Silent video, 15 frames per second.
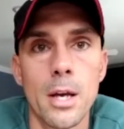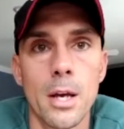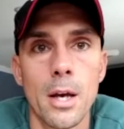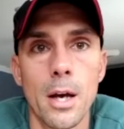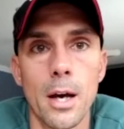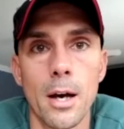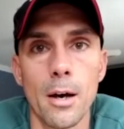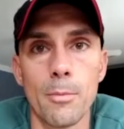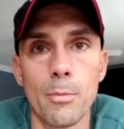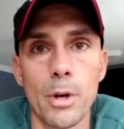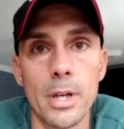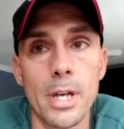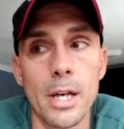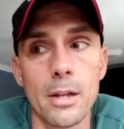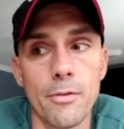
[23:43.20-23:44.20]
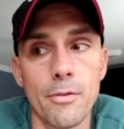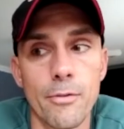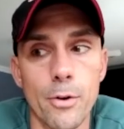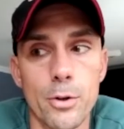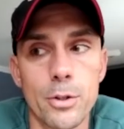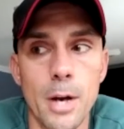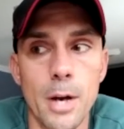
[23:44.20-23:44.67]
But again, the
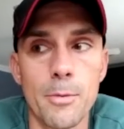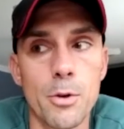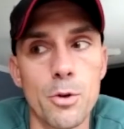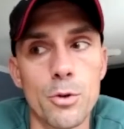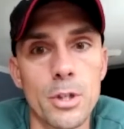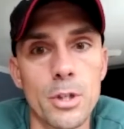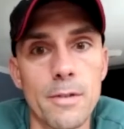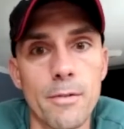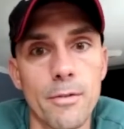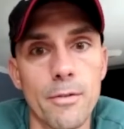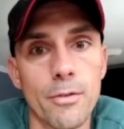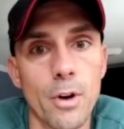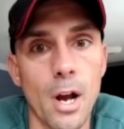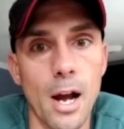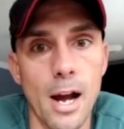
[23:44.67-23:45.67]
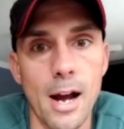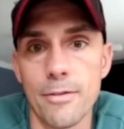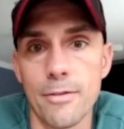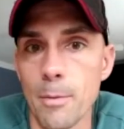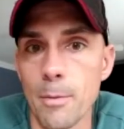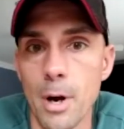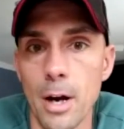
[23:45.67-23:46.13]
first time you use it, even for half a
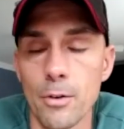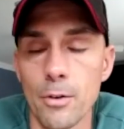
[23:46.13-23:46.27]
mile,